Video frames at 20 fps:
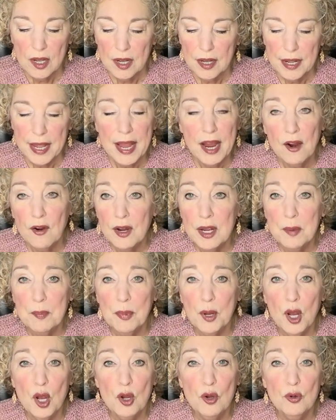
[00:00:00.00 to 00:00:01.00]

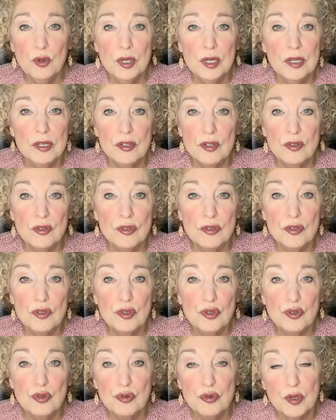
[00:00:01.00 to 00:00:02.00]
Herringbone
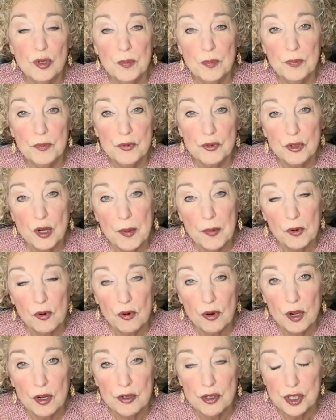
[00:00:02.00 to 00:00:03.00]
Treble
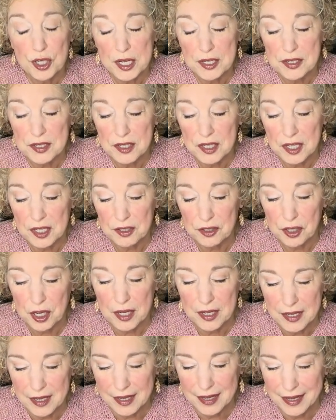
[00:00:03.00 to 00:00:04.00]
Crochet Stitch.
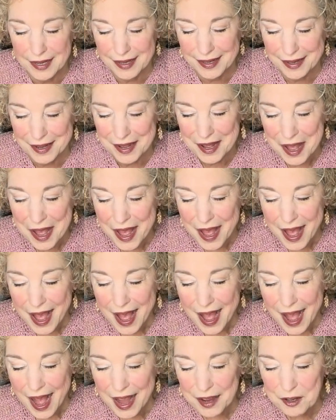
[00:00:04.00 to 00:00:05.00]

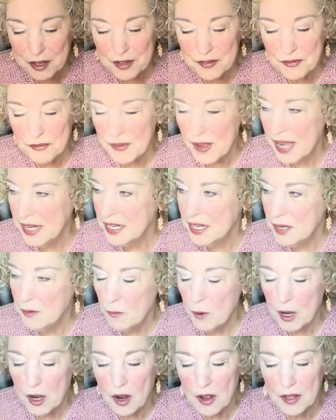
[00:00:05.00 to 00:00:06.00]
I couldn't find
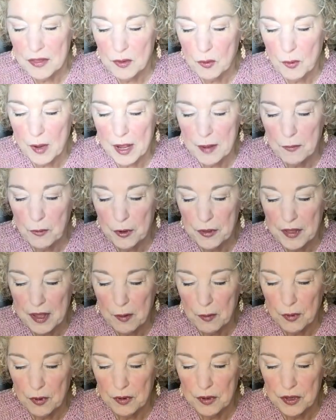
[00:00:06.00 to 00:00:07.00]
anywhere on the web where they
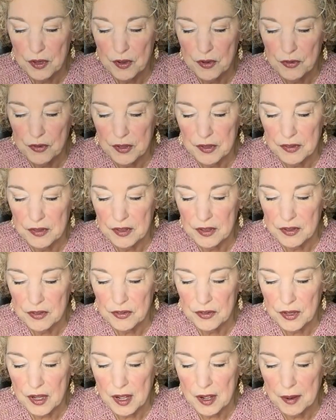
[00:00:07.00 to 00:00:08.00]
were using
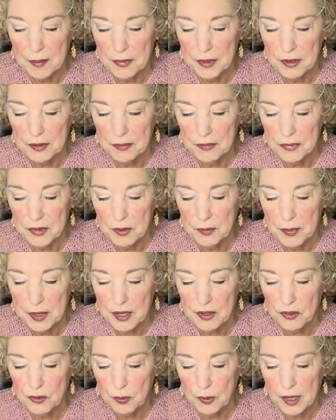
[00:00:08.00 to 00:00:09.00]
this. The
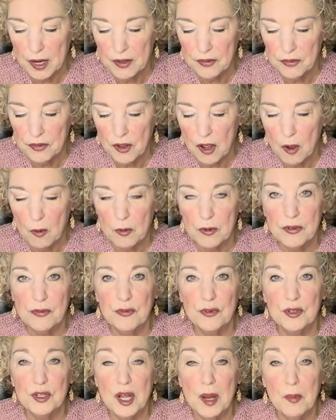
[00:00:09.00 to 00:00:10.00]
biggest one I saw was
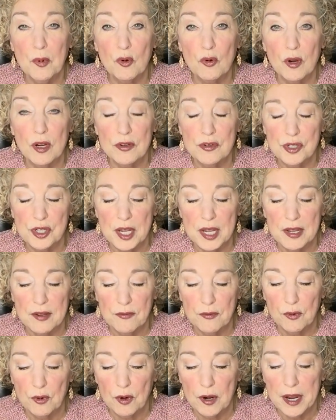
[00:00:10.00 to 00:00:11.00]
for double crochet
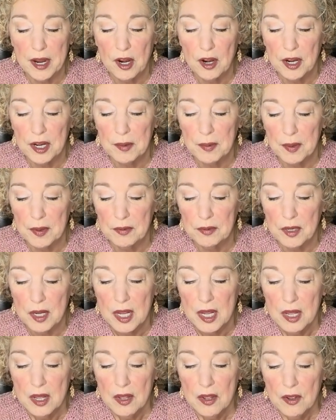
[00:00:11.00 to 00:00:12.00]
for a herringbone.
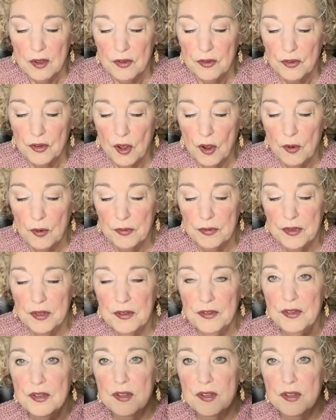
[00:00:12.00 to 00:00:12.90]
So this